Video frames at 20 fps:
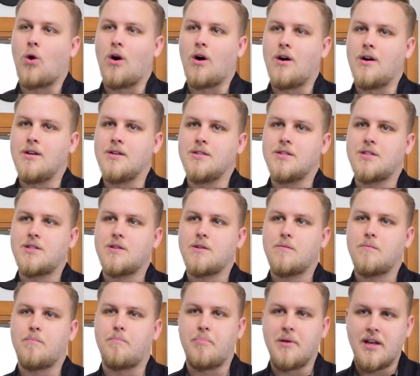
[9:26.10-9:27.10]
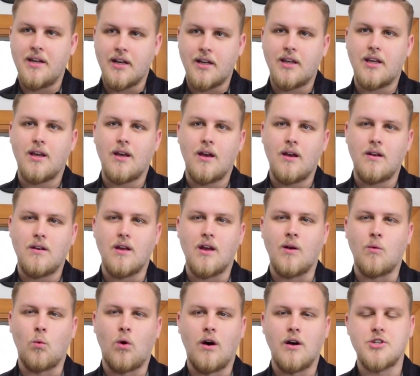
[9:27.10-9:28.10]
was being a
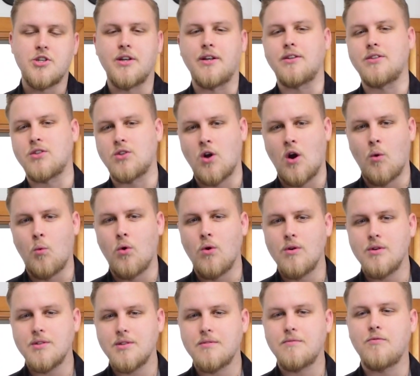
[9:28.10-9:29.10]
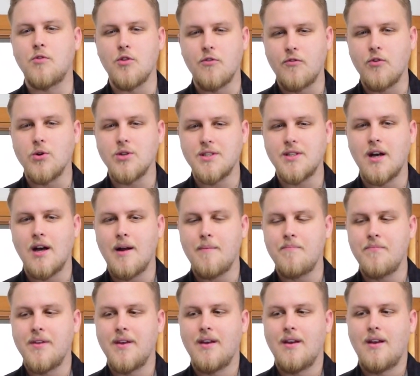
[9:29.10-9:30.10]
kid and watching Star Wars for the first
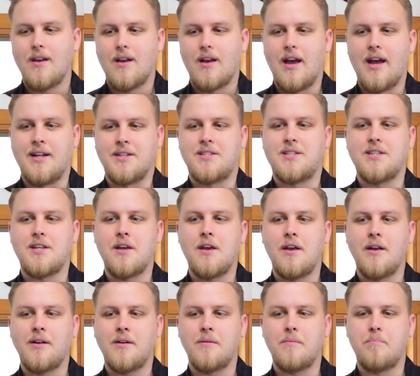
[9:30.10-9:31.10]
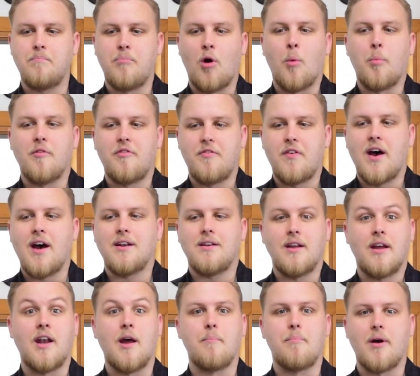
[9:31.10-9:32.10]
time and seeing Boba
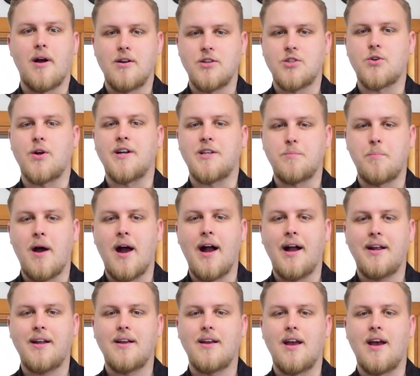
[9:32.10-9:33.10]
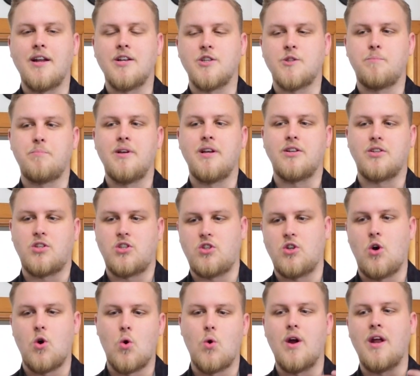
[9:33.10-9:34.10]
Fett in Empire Strikes Back and just being
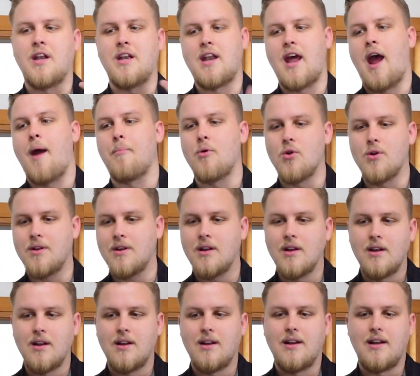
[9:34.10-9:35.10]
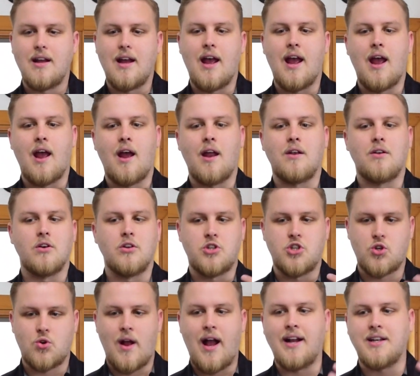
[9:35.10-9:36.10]
so enamored and
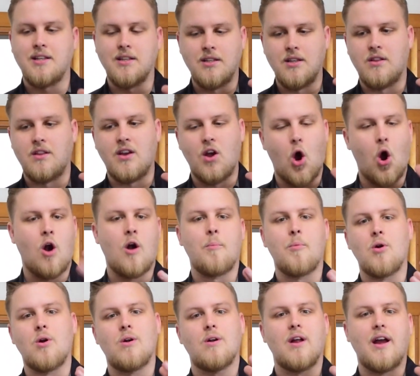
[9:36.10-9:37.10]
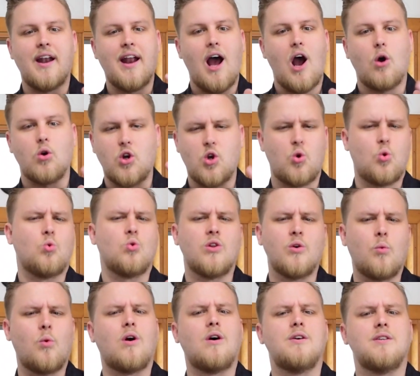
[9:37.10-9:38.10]
attracted to the armor and how
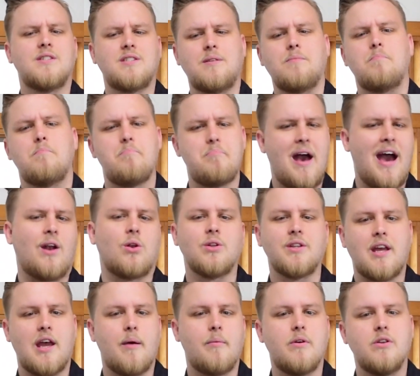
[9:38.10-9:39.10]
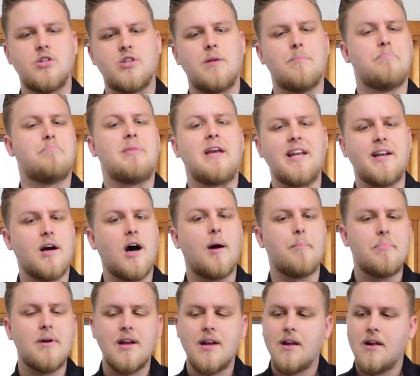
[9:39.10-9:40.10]
cool it was and battle damaged and beat
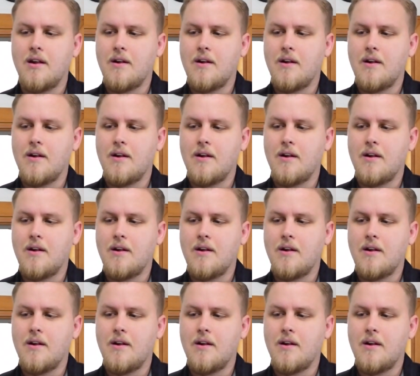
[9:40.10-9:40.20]
up.